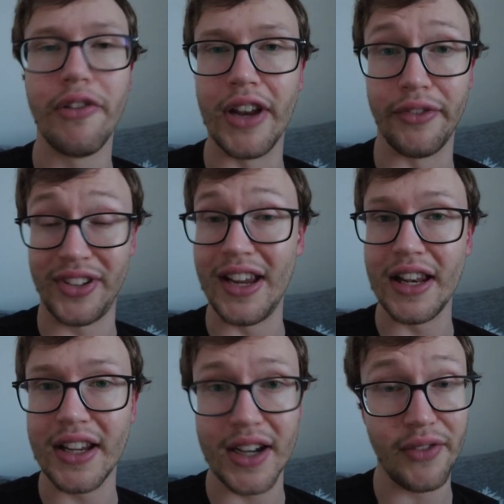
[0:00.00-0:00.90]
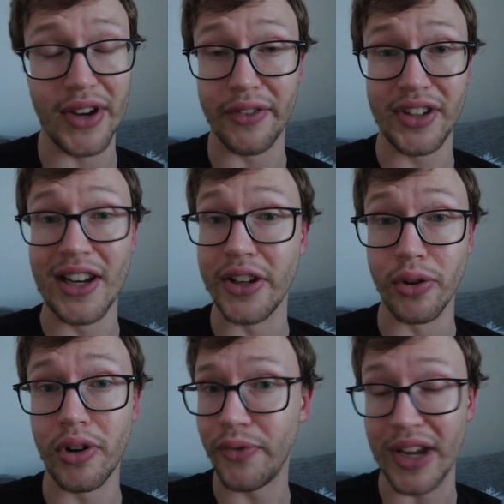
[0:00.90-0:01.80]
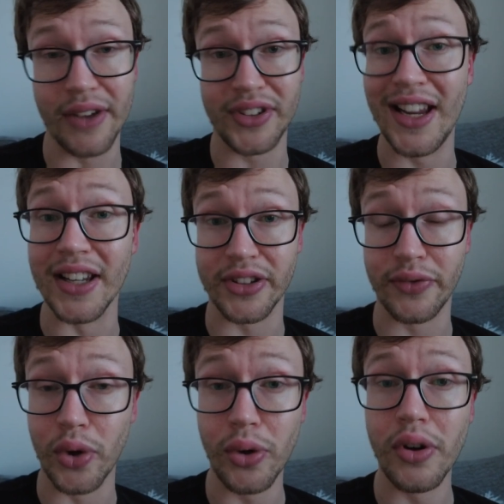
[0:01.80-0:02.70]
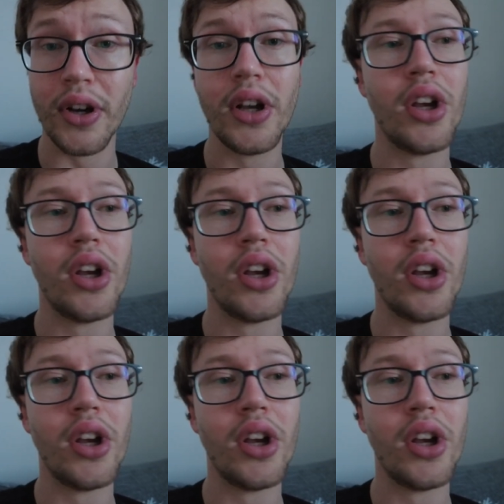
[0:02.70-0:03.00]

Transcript: We have Telia, we have Telenor, we have Tele2,